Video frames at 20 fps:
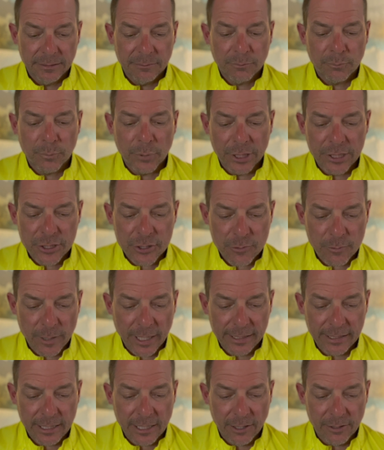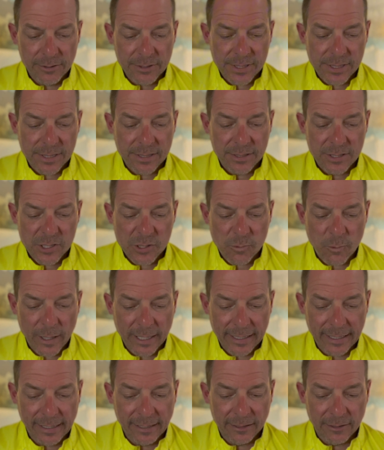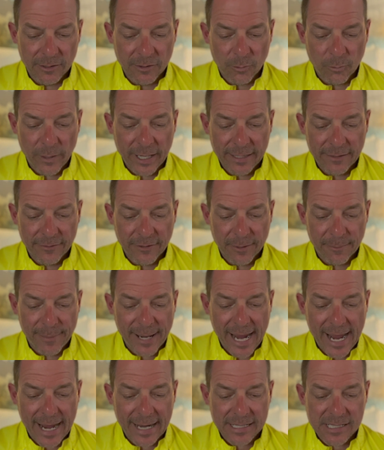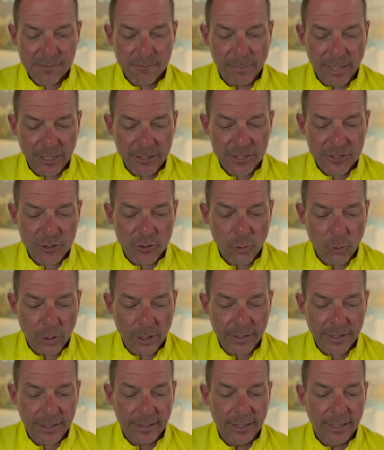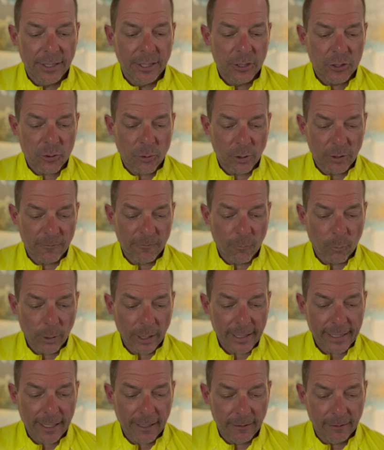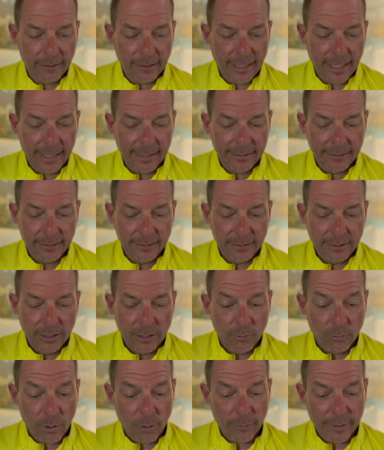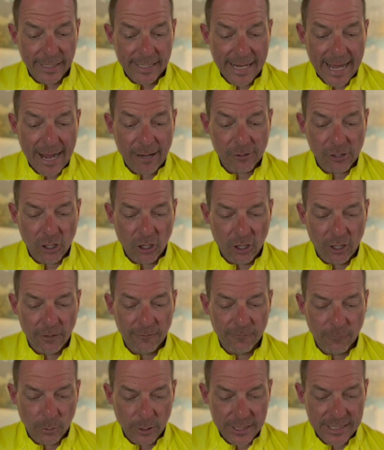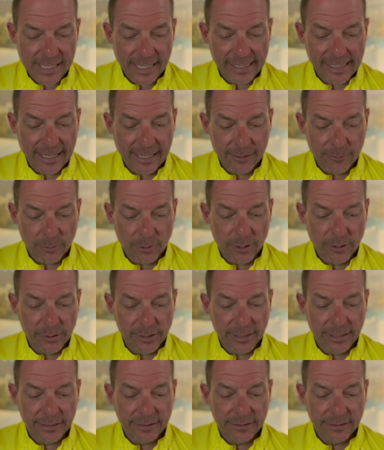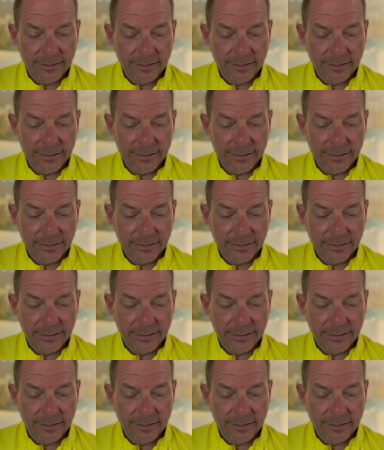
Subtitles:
British redcoats, sweating under the weight of their packs, marched north toward Fort Carillon, what we now call Fort Ticonderoga.